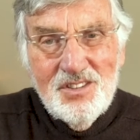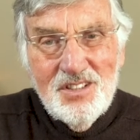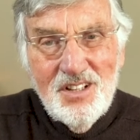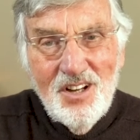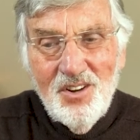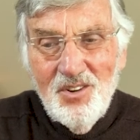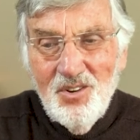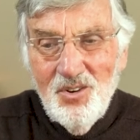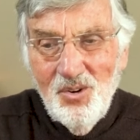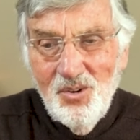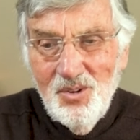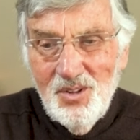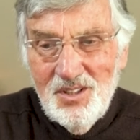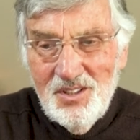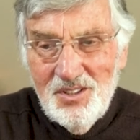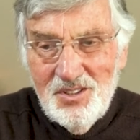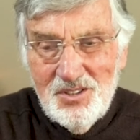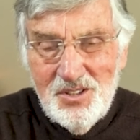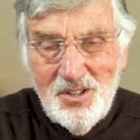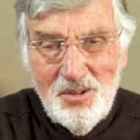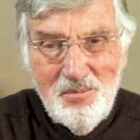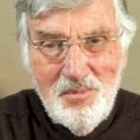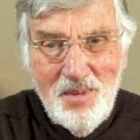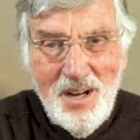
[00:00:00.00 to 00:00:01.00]
according
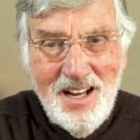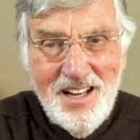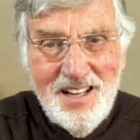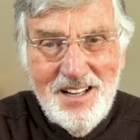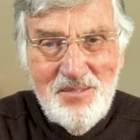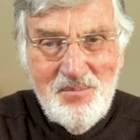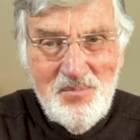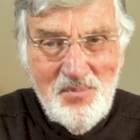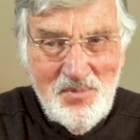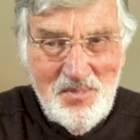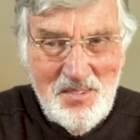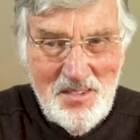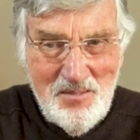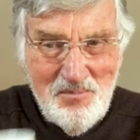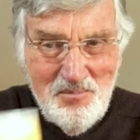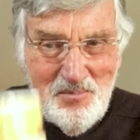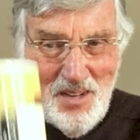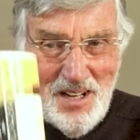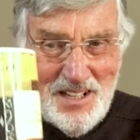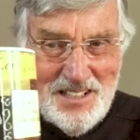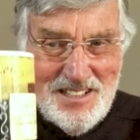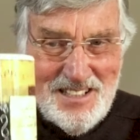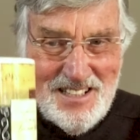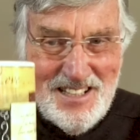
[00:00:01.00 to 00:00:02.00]
to my
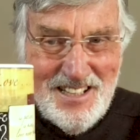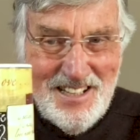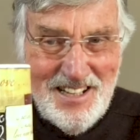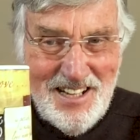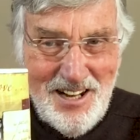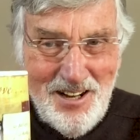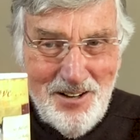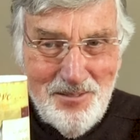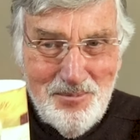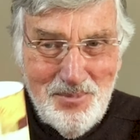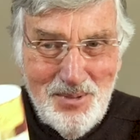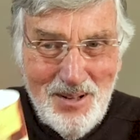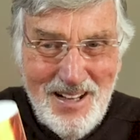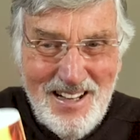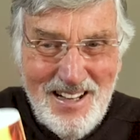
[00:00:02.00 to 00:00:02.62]
my teacup,